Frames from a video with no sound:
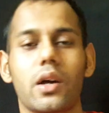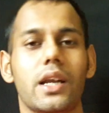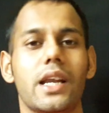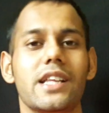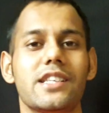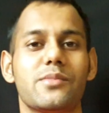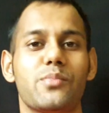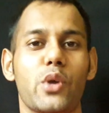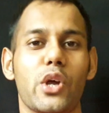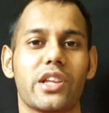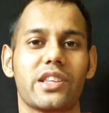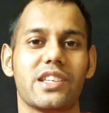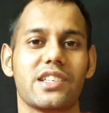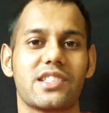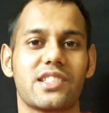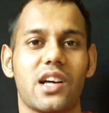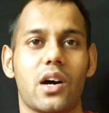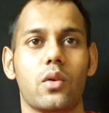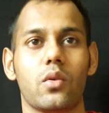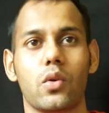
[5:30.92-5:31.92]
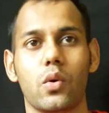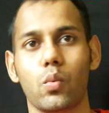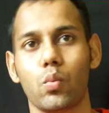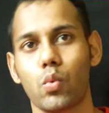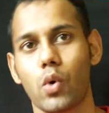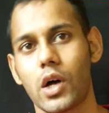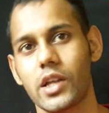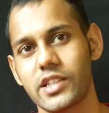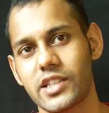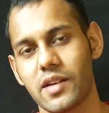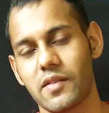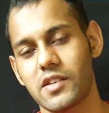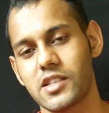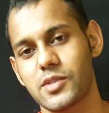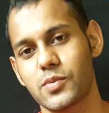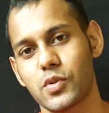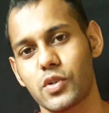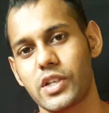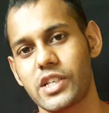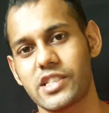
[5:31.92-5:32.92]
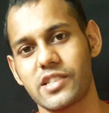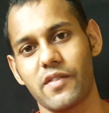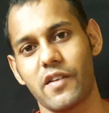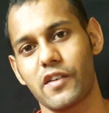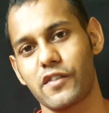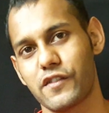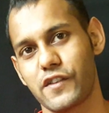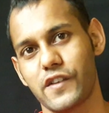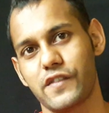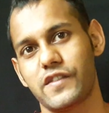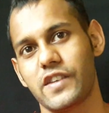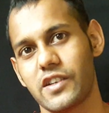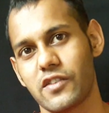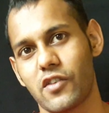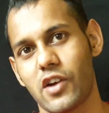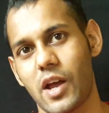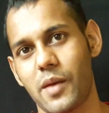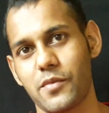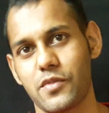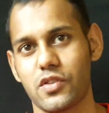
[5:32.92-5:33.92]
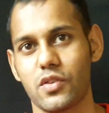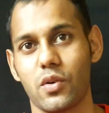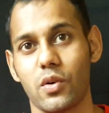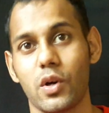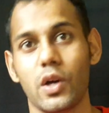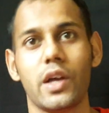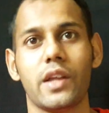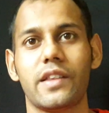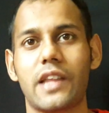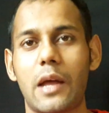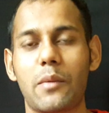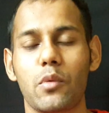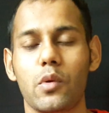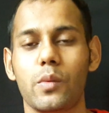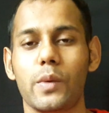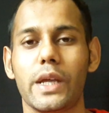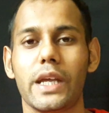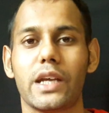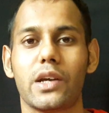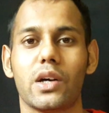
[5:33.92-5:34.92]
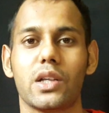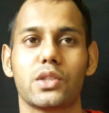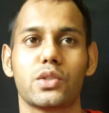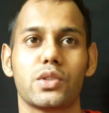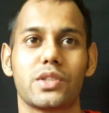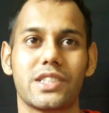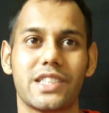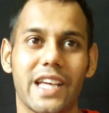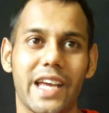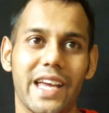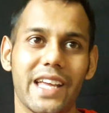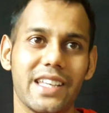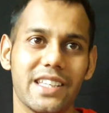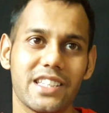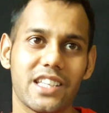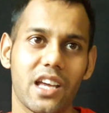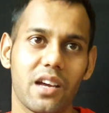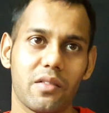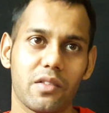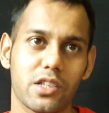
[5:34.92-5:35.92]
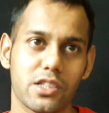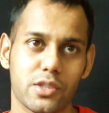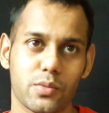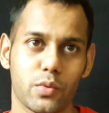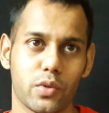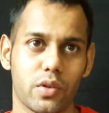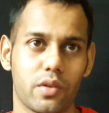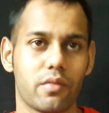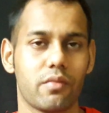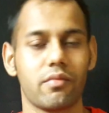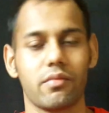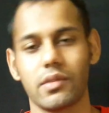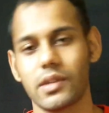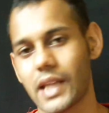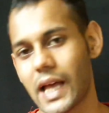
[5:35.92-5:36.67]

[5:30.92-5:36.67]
Okay, let's break this down. One tablespoon is about fifteen grams, so that will be equal to ten tablespoons.